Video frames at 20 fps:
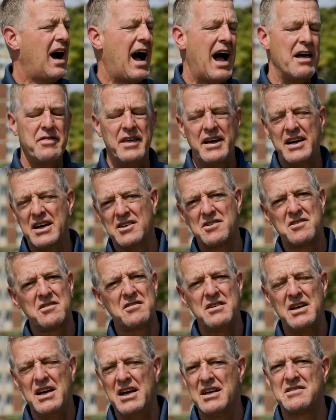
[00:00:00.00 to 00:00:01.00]
I think
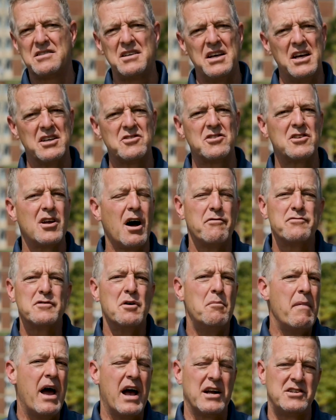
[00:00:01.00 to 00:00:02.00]
it's, it's, it's tough
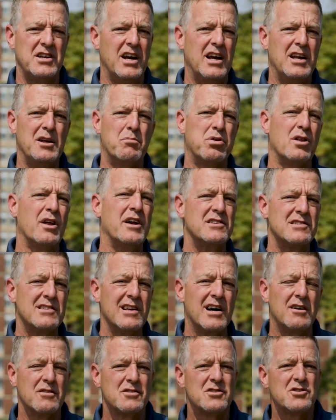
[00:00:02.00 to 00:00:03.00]
to match any place
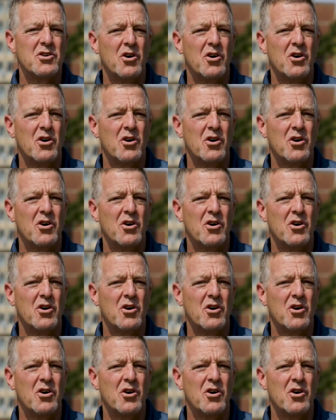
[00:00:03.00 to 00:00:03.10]
else.